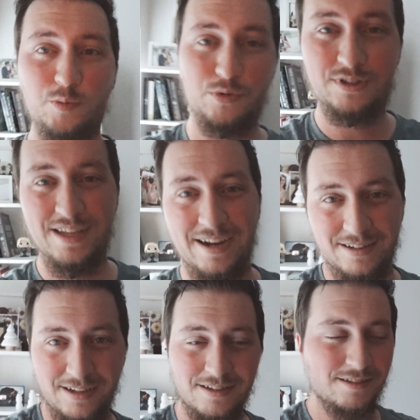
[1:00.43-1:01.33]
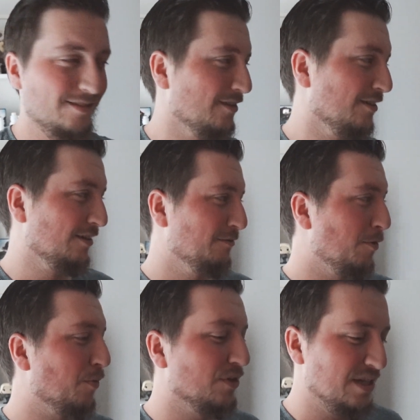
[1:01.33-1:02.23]
will protect us
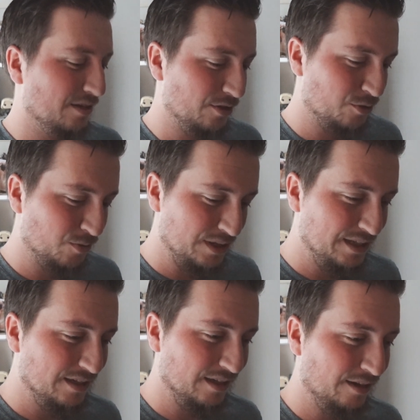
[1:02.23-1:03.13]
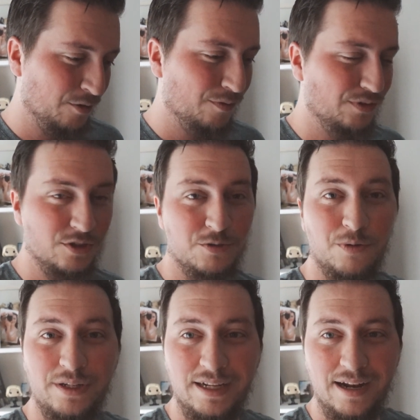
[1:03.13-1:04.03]
will protect the tree. Hopefully she
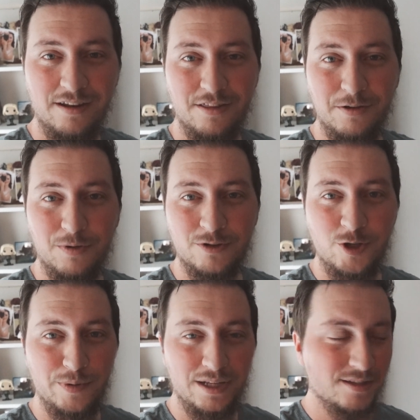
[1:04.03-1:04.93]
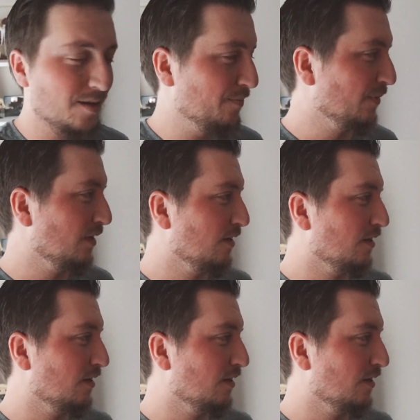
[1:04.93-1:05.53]
won't eat anything while Shelby gets up.